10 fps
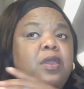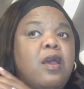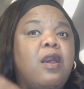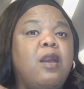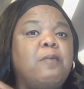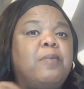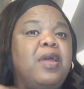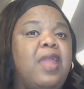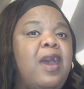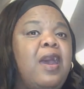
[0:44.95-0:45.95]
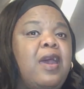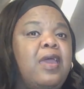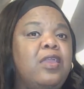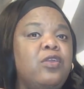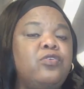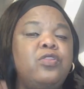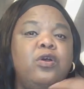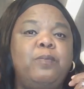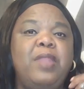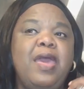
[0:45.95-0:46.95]
but I, you
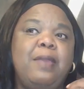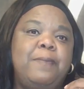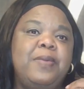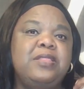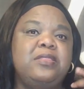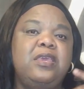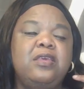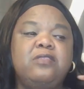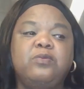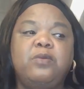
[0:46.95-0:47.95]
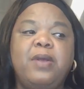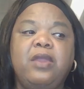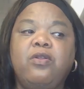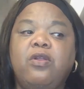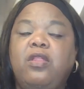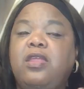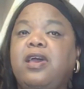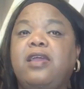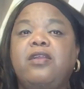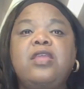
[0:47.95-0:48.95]
know, like bent the ends with my curling
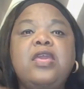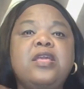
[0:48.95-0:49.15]
iron.